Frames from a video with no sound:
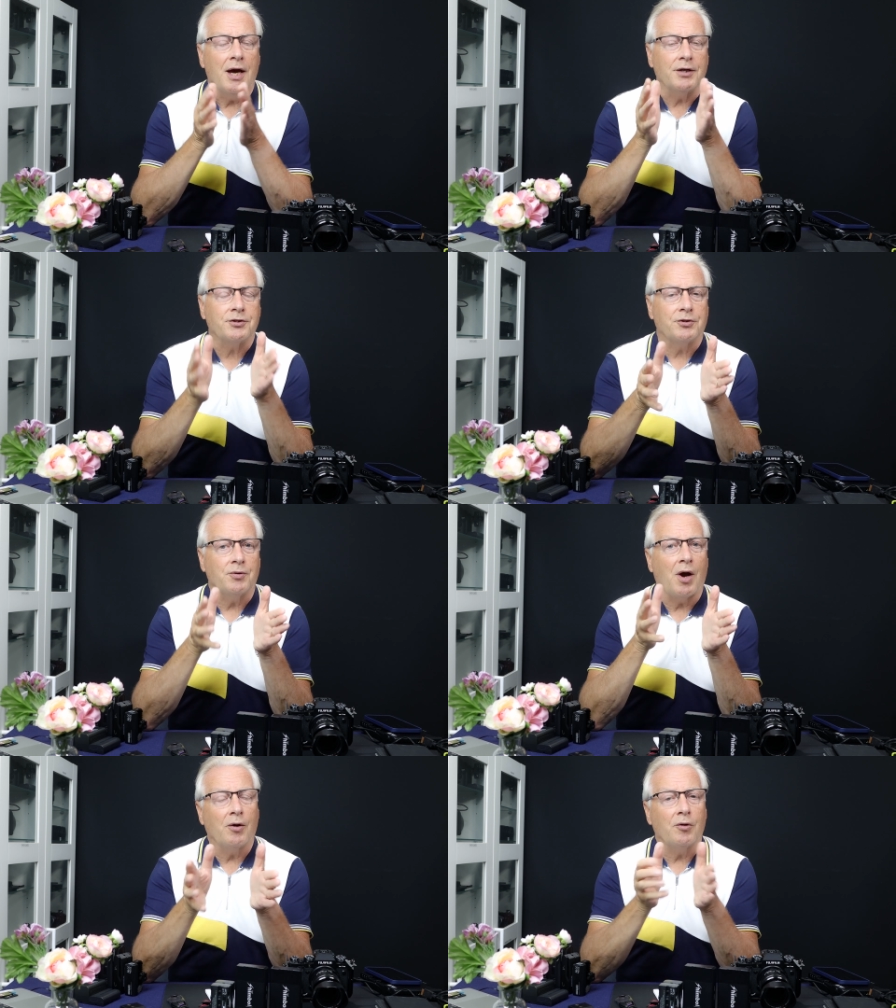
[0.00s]
as
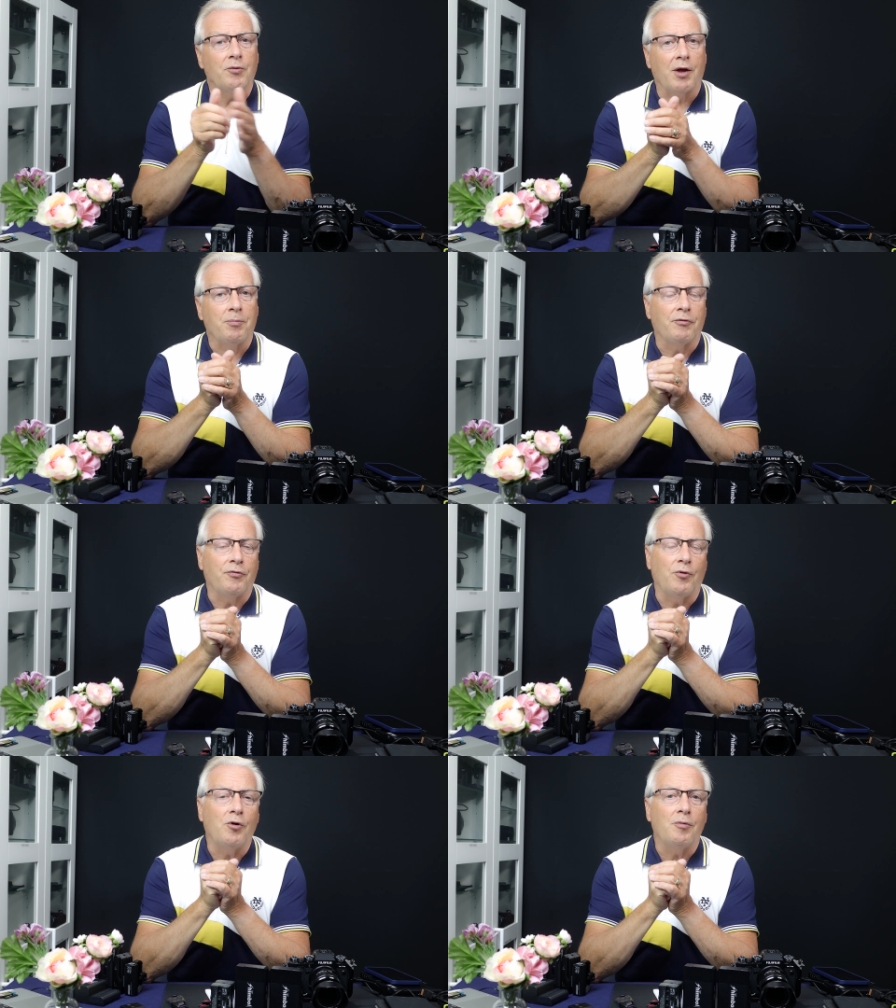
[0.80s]
to how they
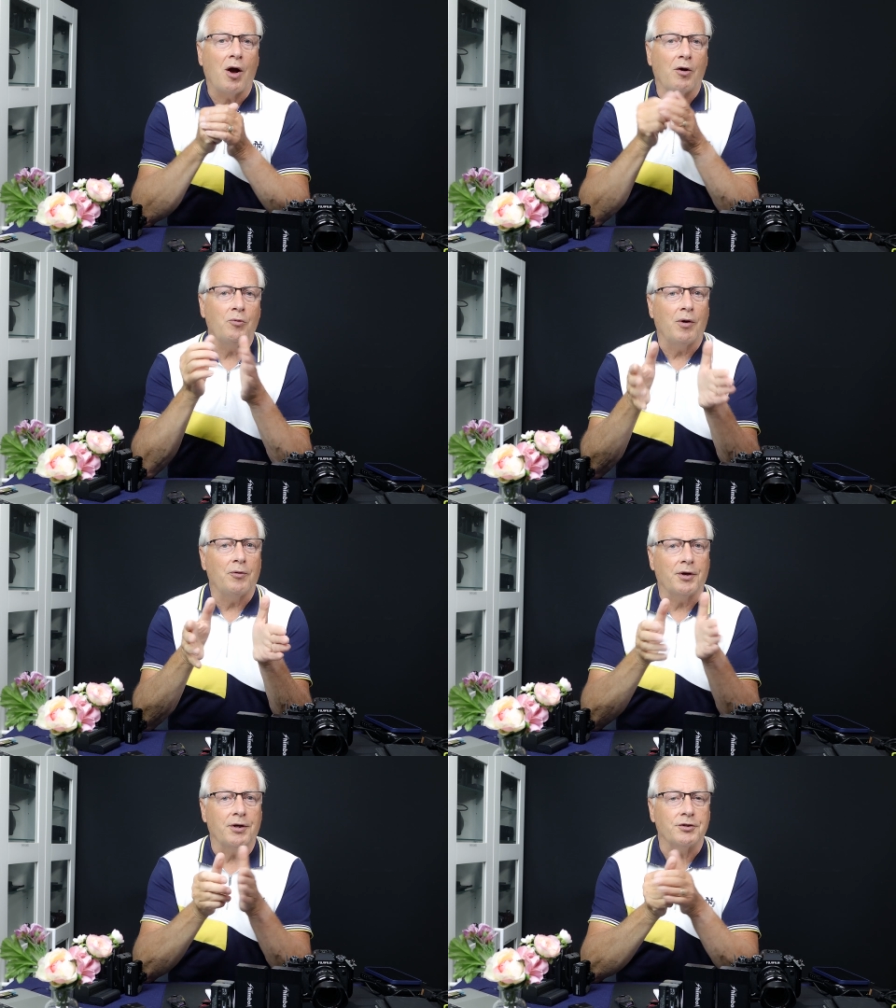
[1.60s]
perform, how
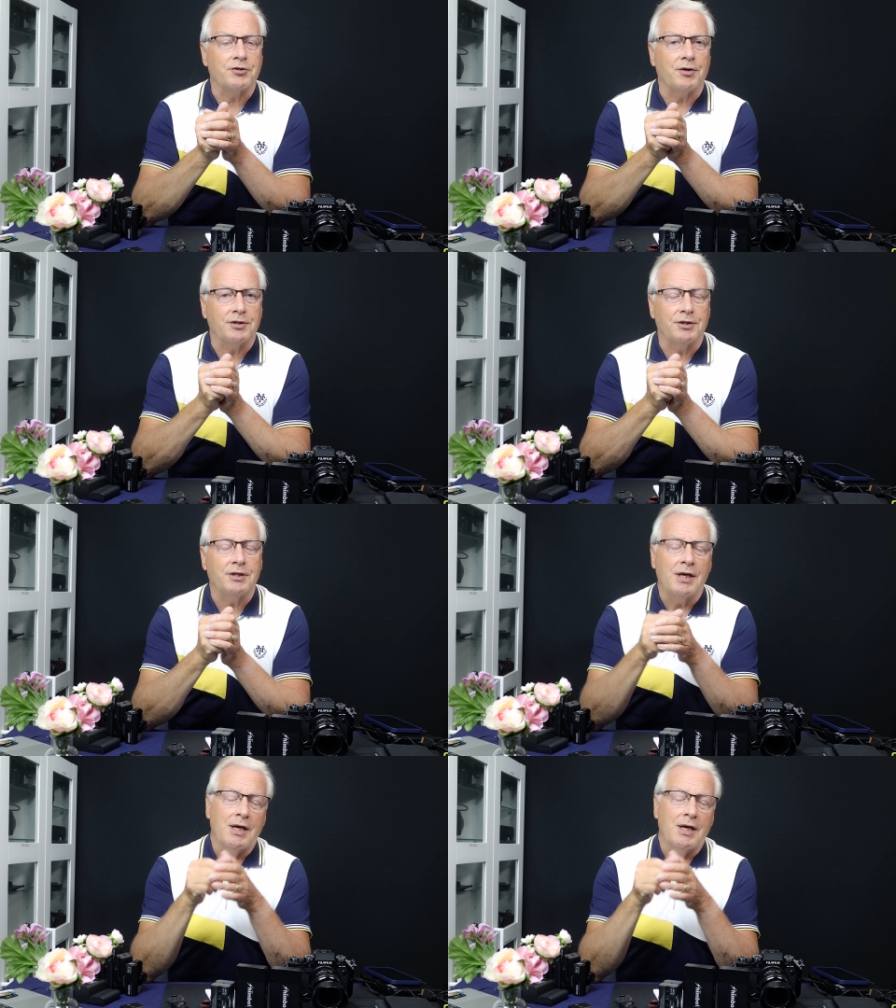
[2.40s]
well they're constructed,